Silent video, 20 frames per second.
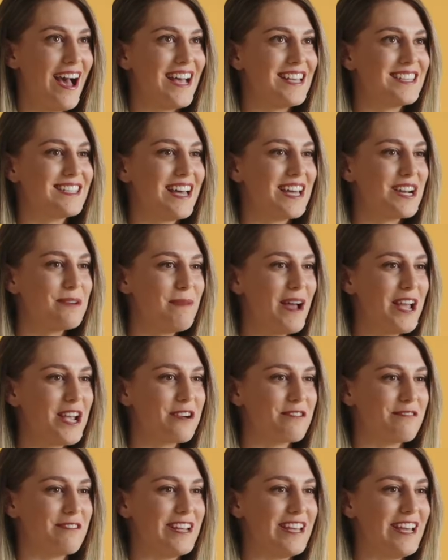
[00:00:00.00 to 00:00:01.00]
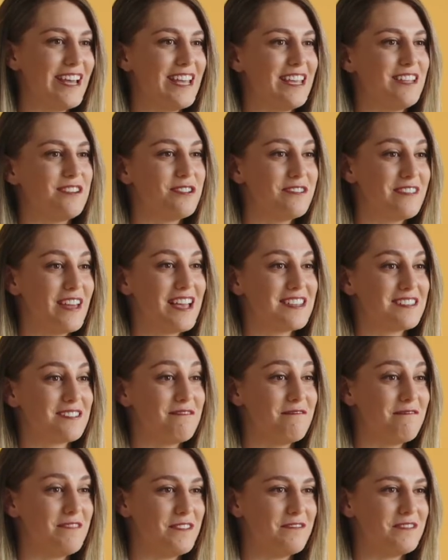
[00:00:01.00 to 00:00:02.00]
I started my career in
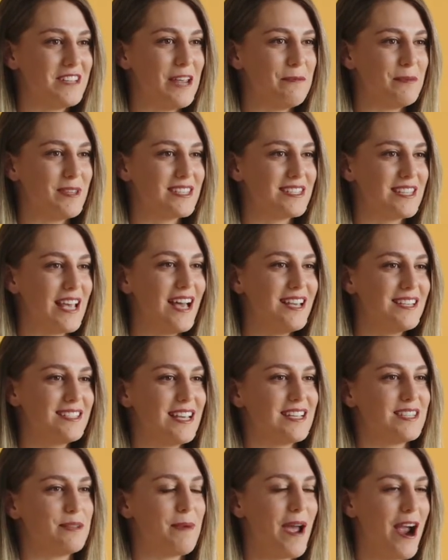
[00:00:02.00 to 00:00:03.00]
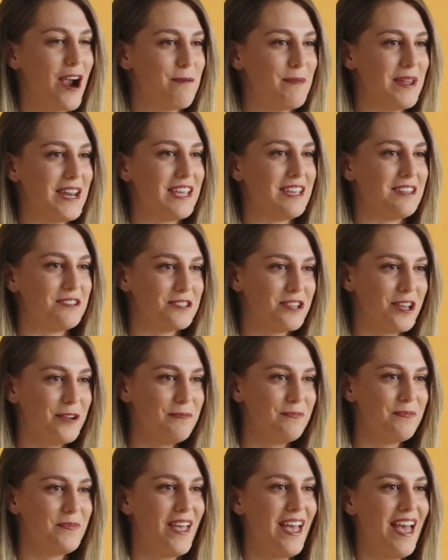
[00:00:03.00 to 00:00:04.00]
2015 with SAS as a paramedic intern
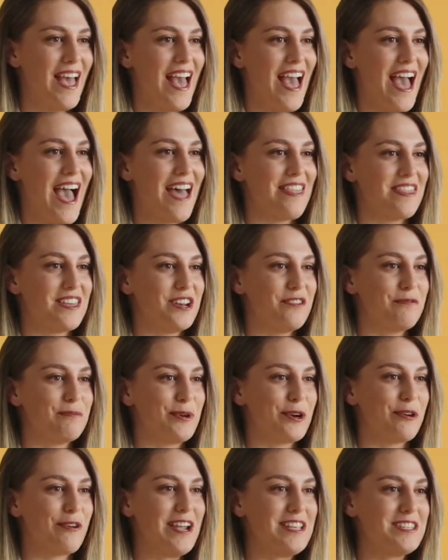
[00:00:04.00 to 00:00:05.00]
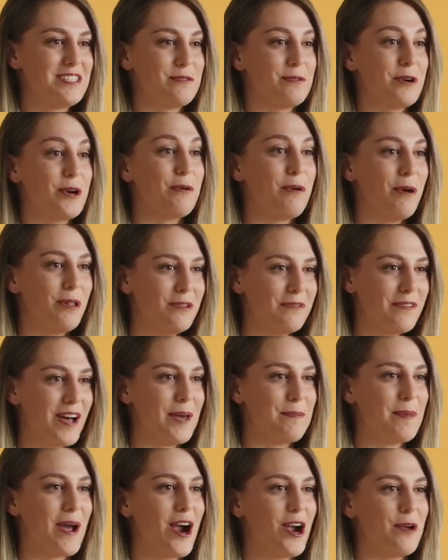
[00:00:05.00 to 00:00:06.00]
and then have progressed to a
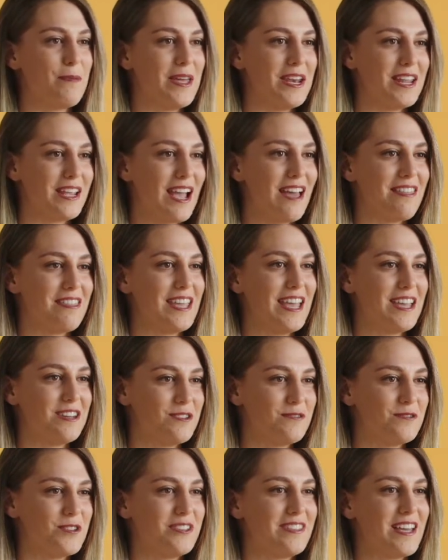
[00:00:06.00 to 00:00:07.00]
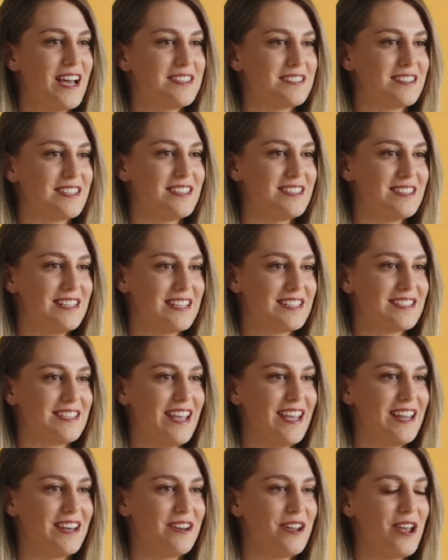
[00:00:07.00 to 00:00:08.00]
qualified paramedic at the end of
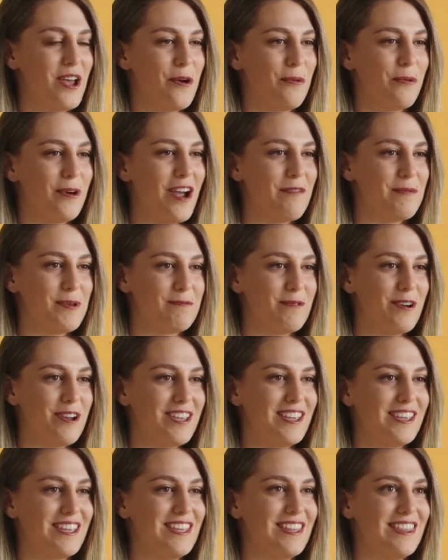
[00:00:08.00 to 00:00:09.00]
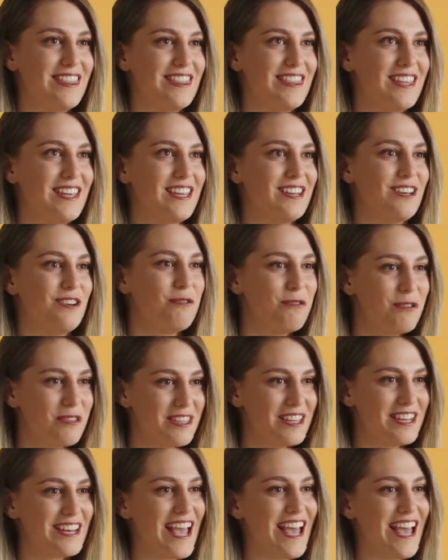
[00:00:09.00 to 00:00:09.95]
2016, where I've been working in the northern